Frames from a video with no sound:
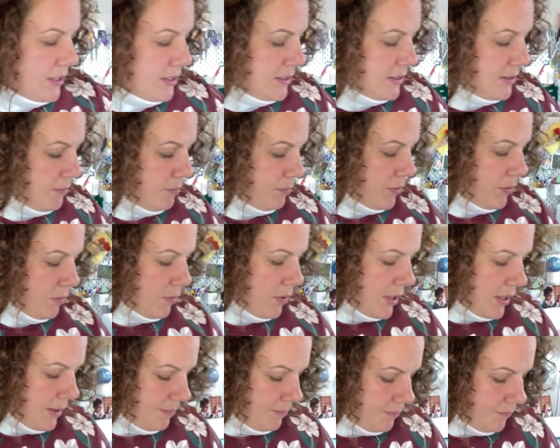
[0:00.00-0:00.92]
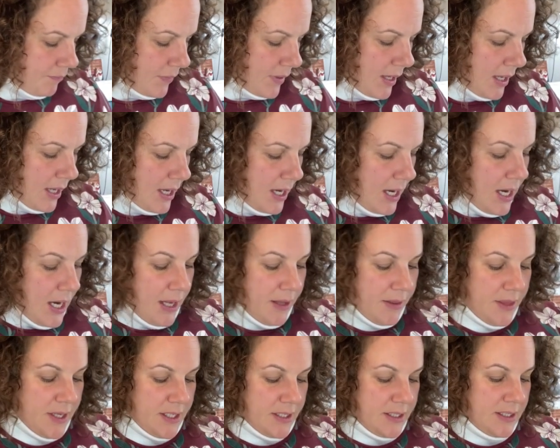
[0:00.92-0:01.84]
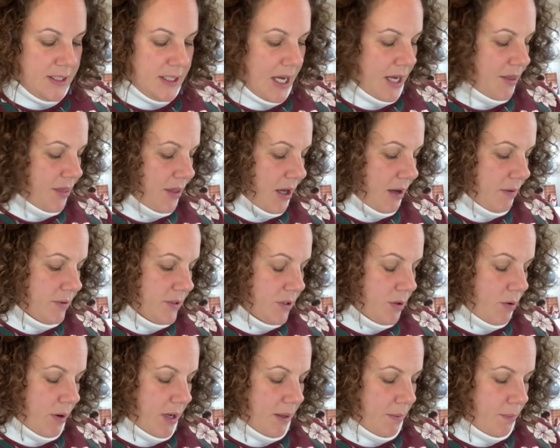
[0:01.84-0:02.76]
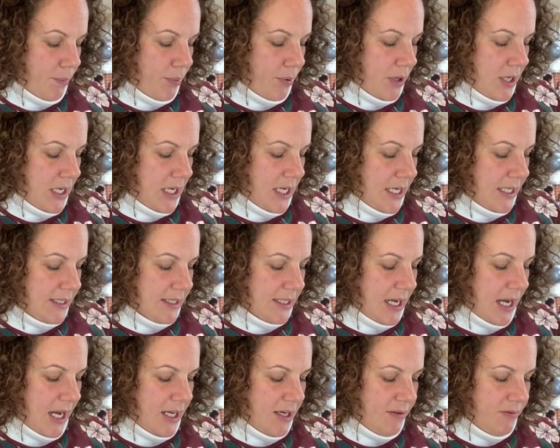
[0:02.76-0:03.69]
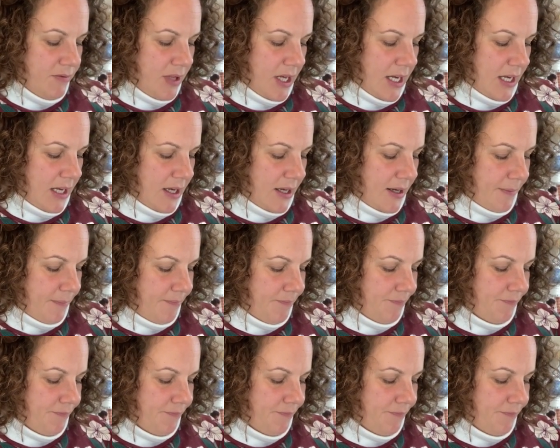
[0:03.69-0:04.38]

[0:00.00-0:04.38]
simple one. This I thought was quite pretty. It's kind of like a